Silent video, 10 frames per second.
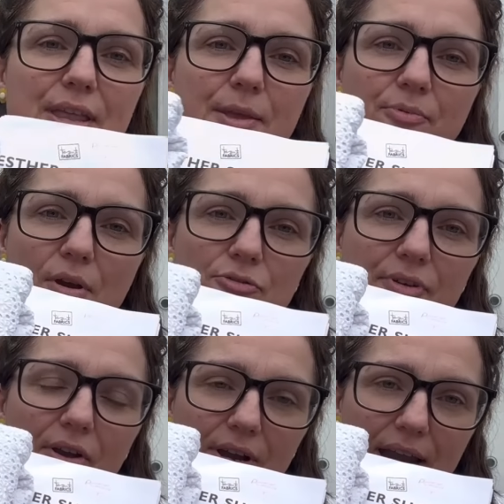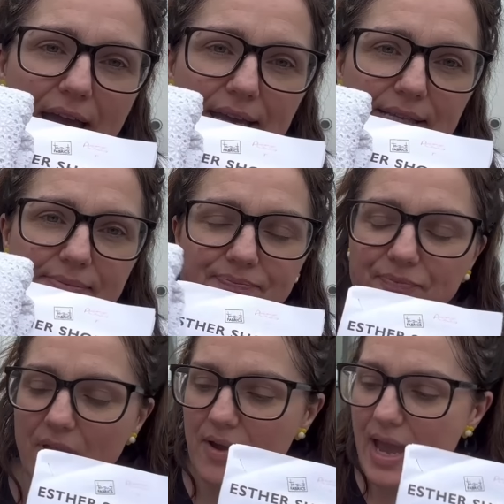in the broderie anglaise,
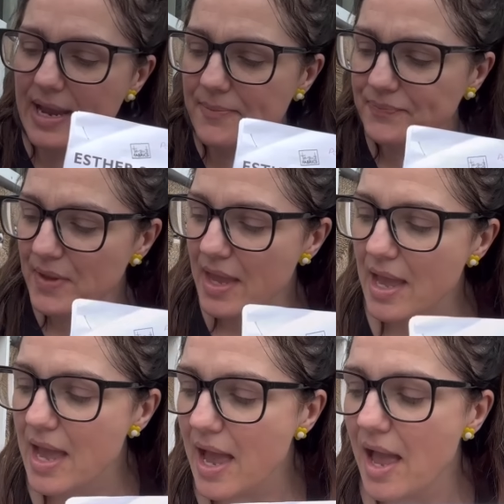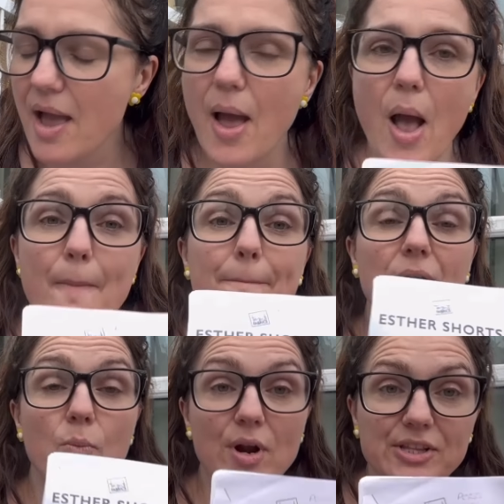okay
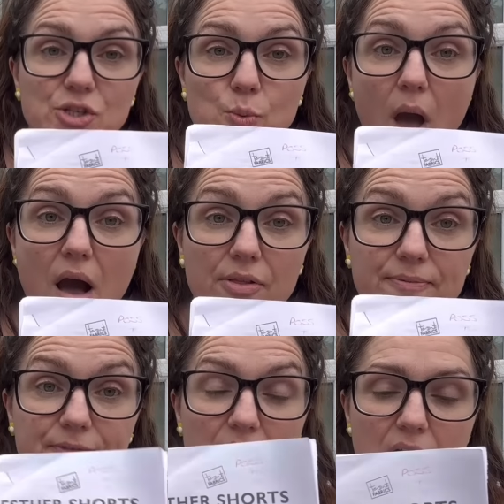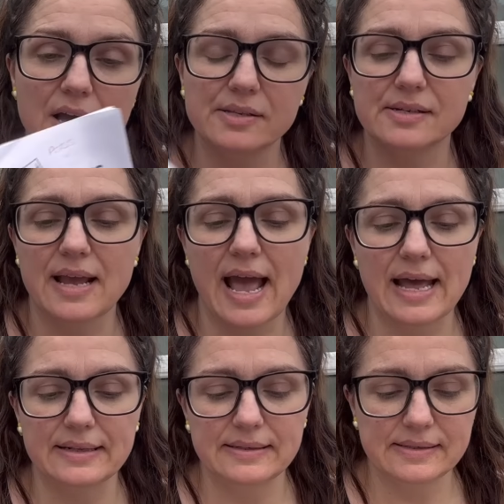but I wanted to twirl them first
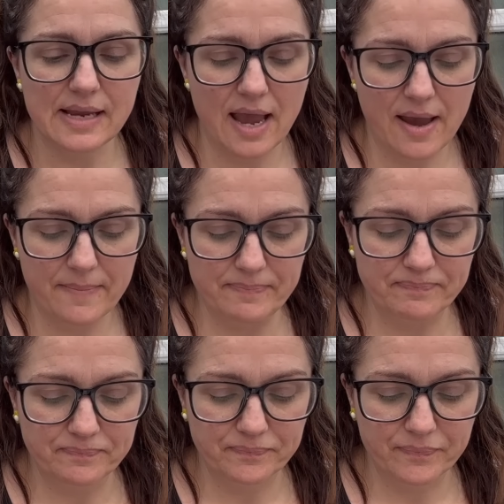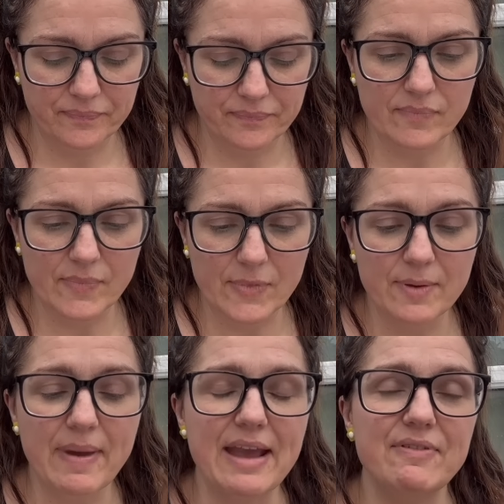and um,
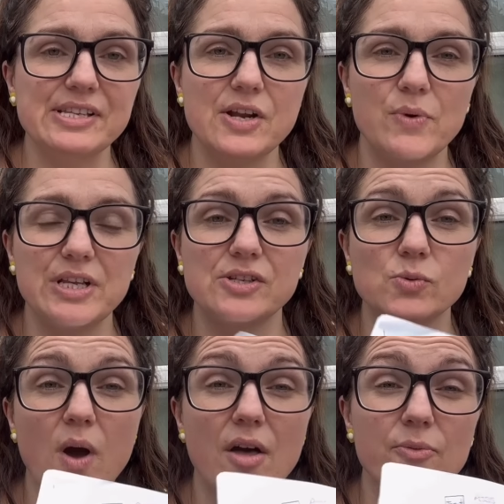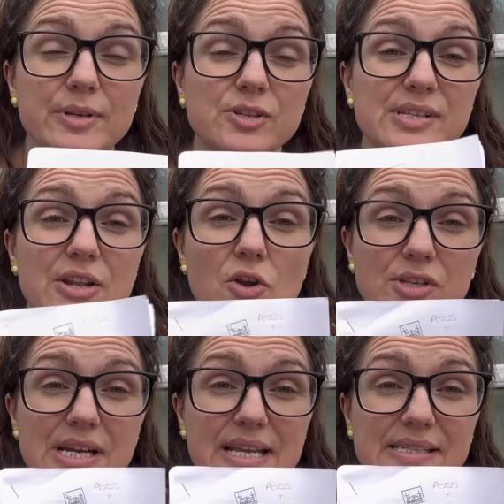the main reason I wanted to twirl them is because they're
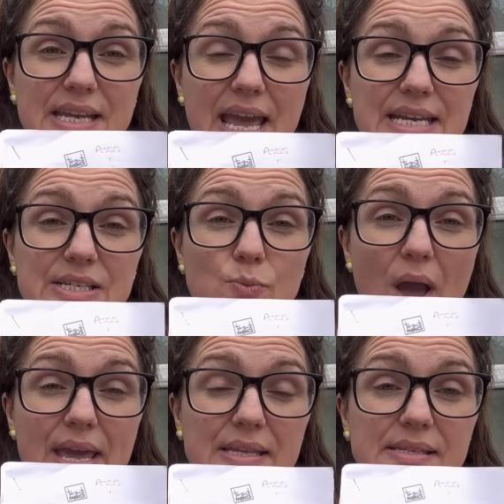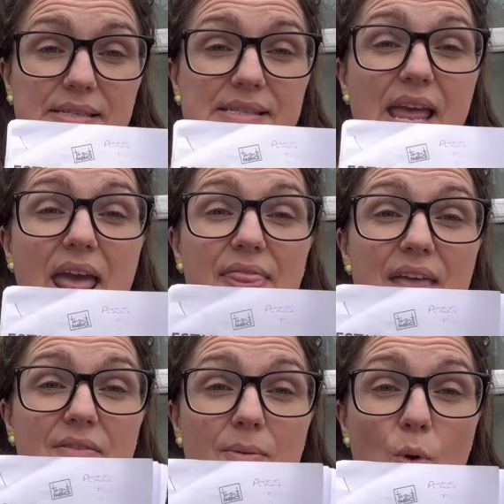not elasticated waists
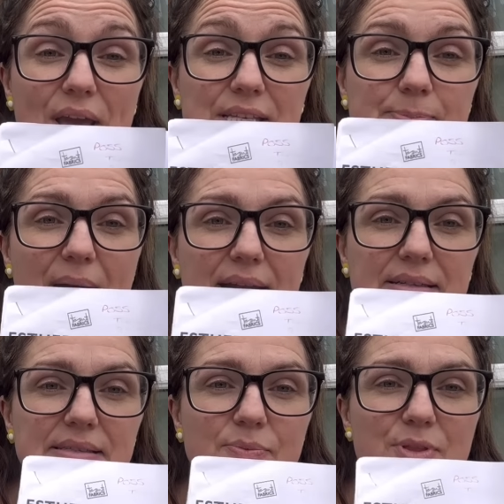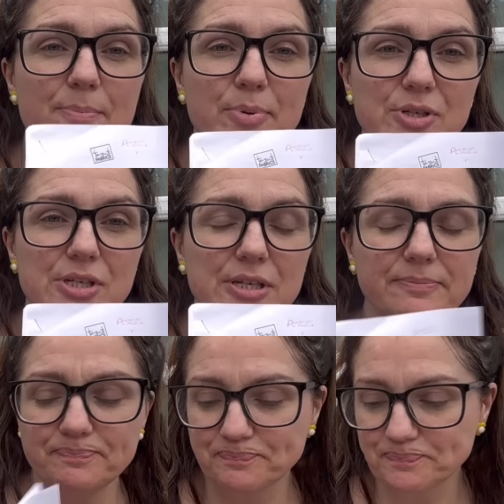they're a waistband with a button